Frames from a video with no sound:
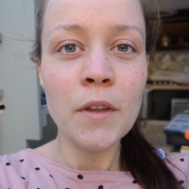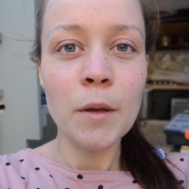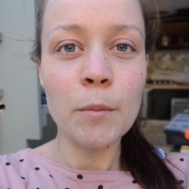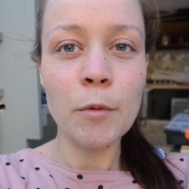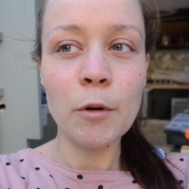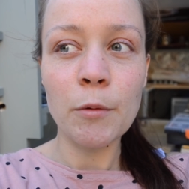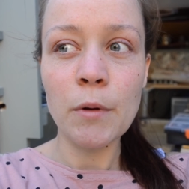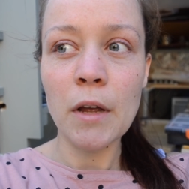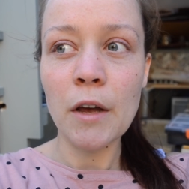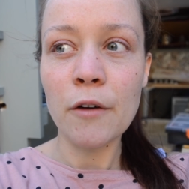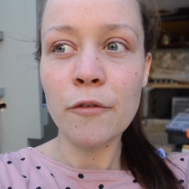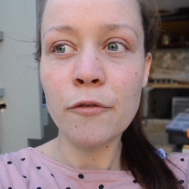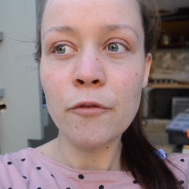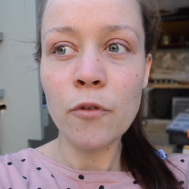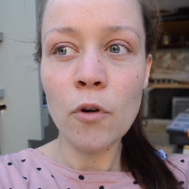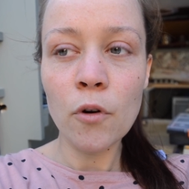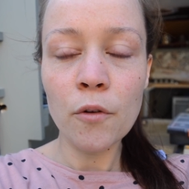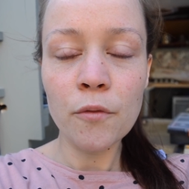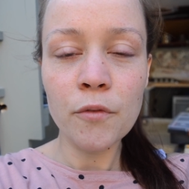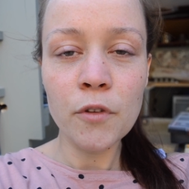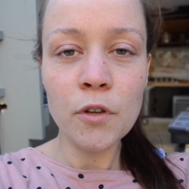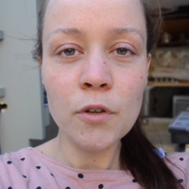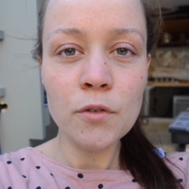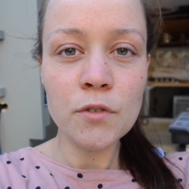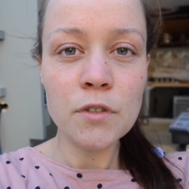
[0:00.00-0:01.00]
But we have
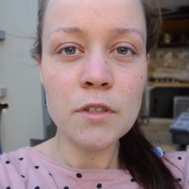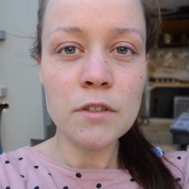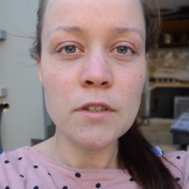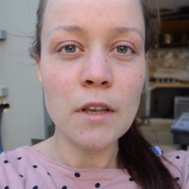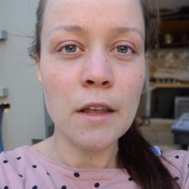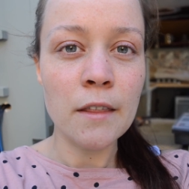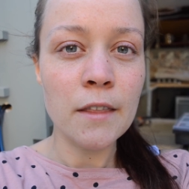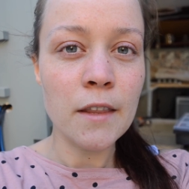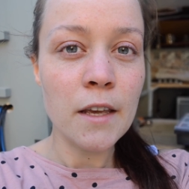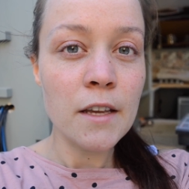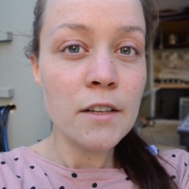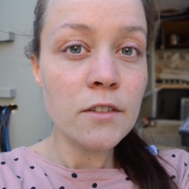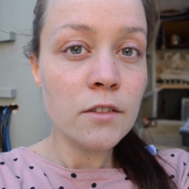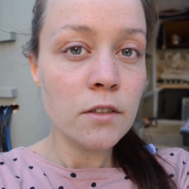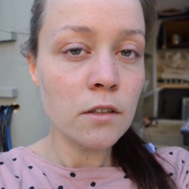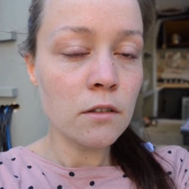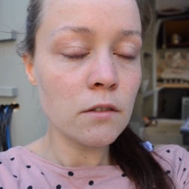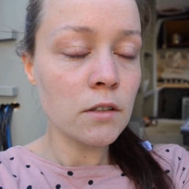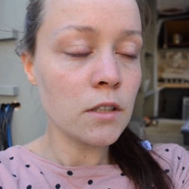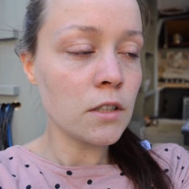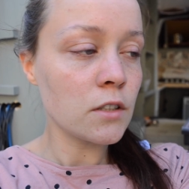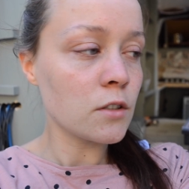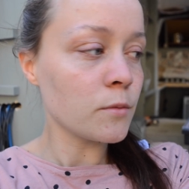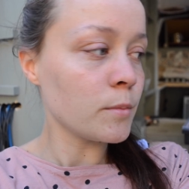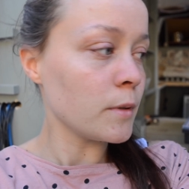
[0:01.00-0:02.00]
4 fuses and they still
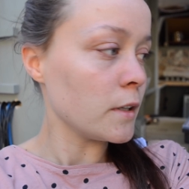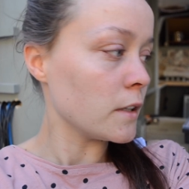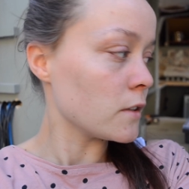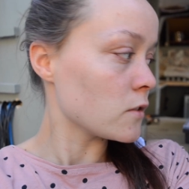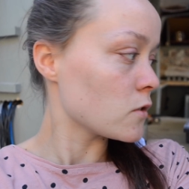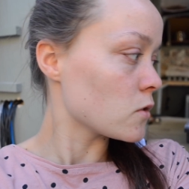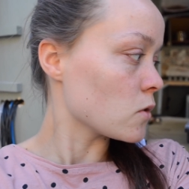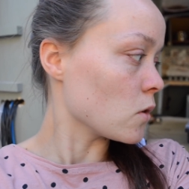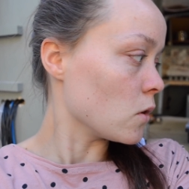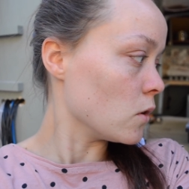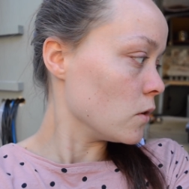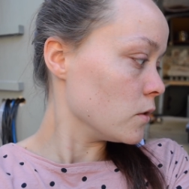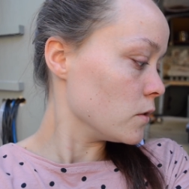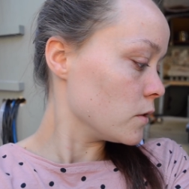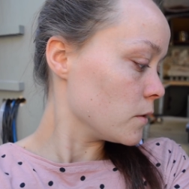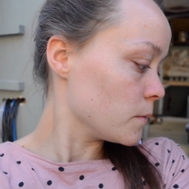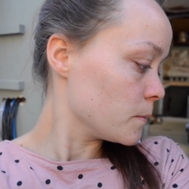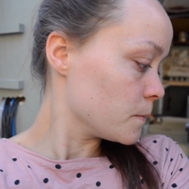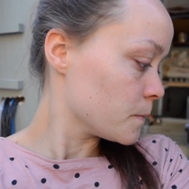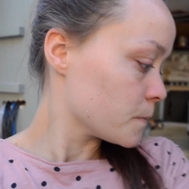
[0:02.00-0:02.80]
need to be installed.